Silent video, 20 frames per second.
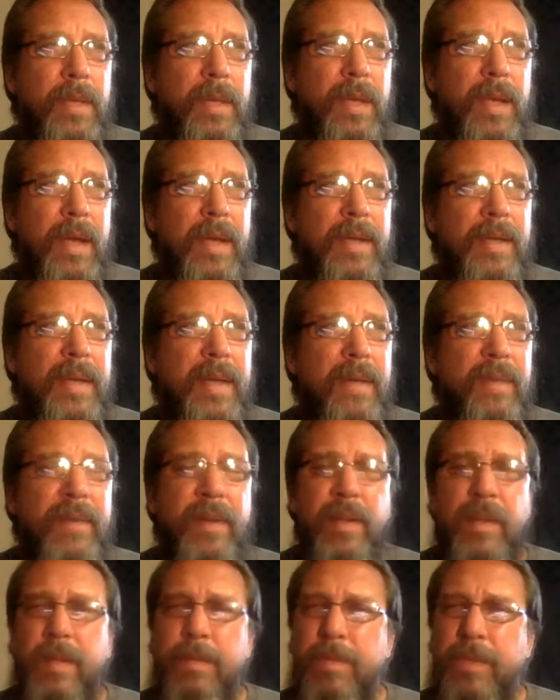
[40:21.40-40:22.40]
I
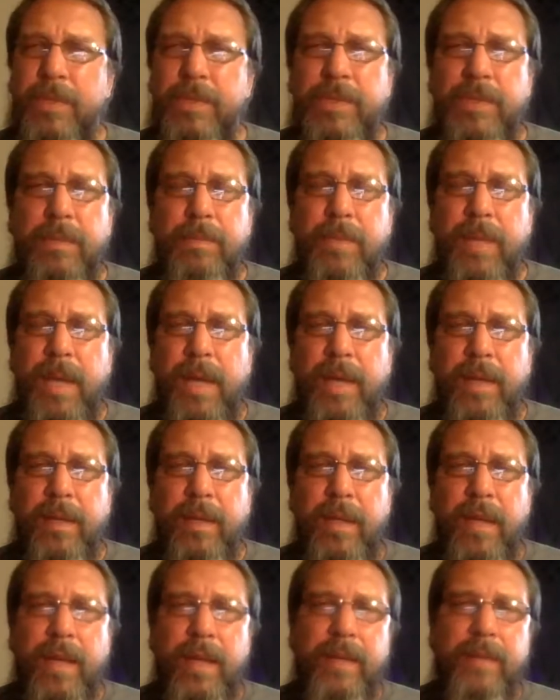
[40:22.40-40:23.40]
definitely put some kind of
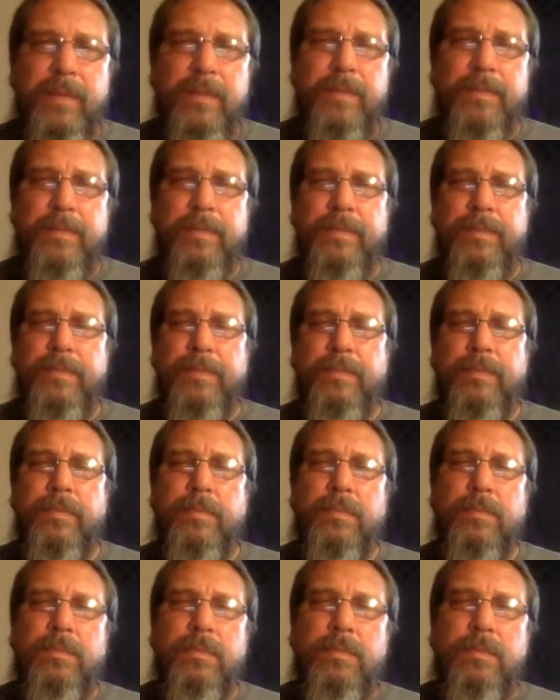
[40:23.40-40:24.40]
like
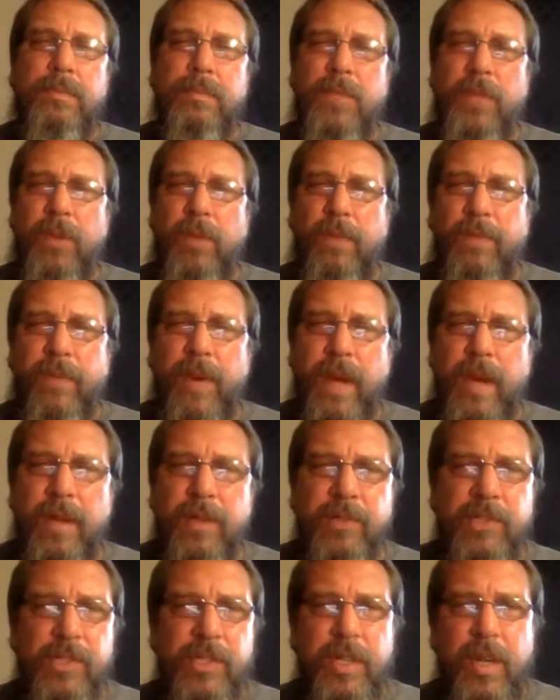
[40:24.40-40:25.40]
little fire
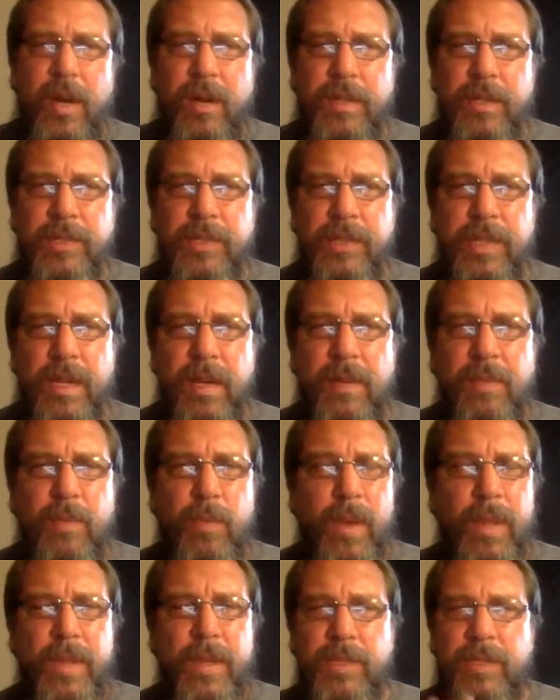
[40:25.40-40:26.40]
starter stuff,
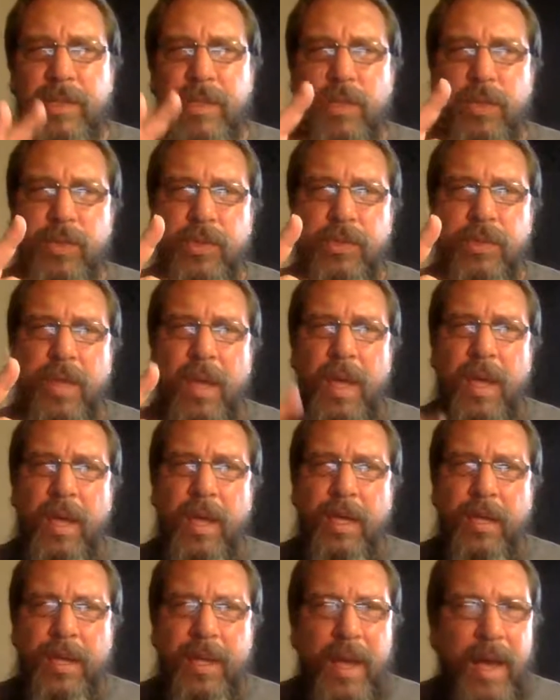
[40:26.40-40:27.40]
whether it's those
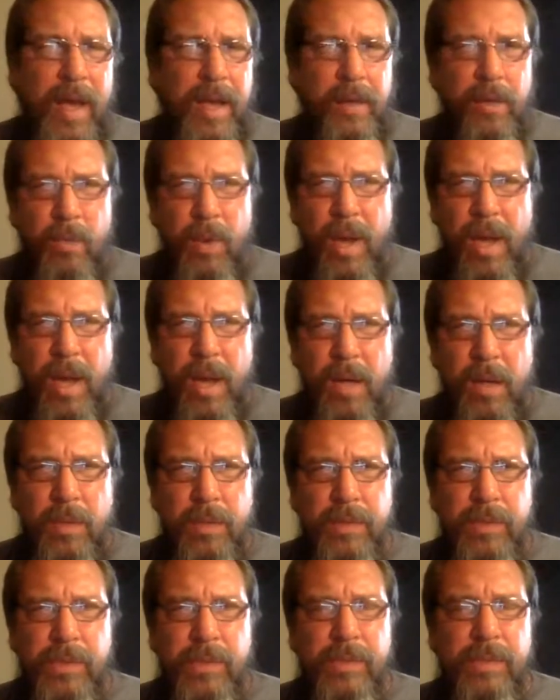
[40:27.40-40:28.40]
cotton
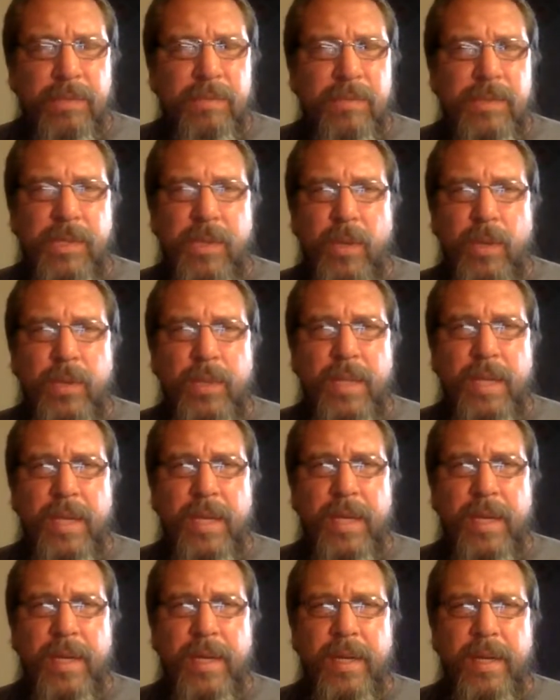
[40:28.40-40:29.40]
rounds soaked in
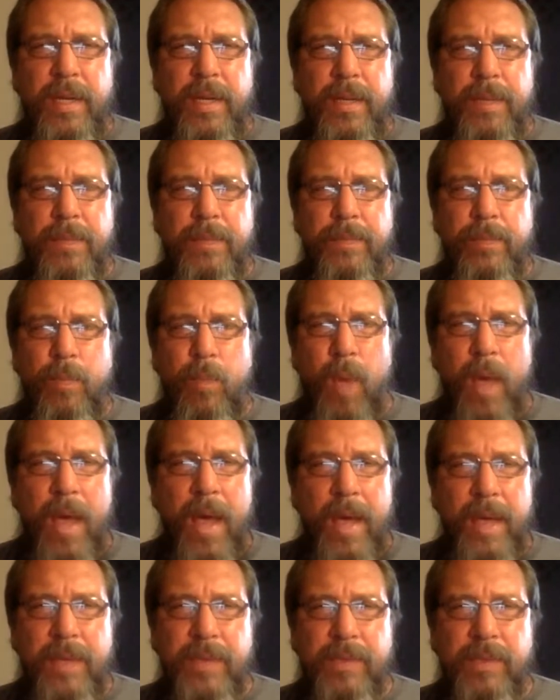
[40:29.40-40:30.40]

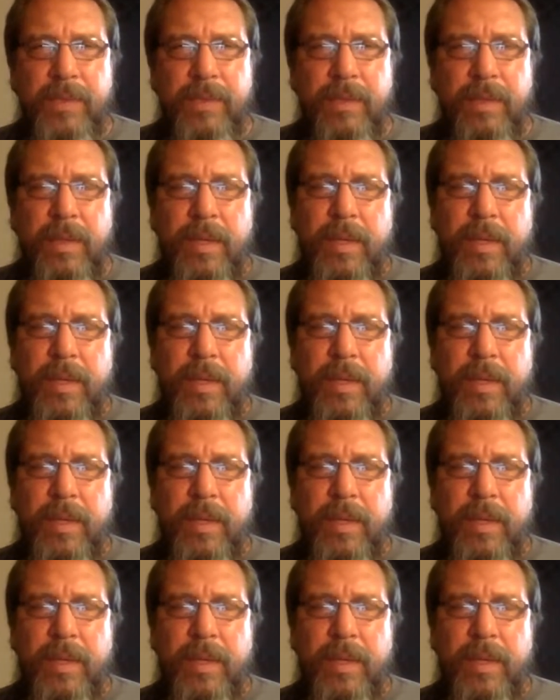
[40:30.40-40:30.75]
wax.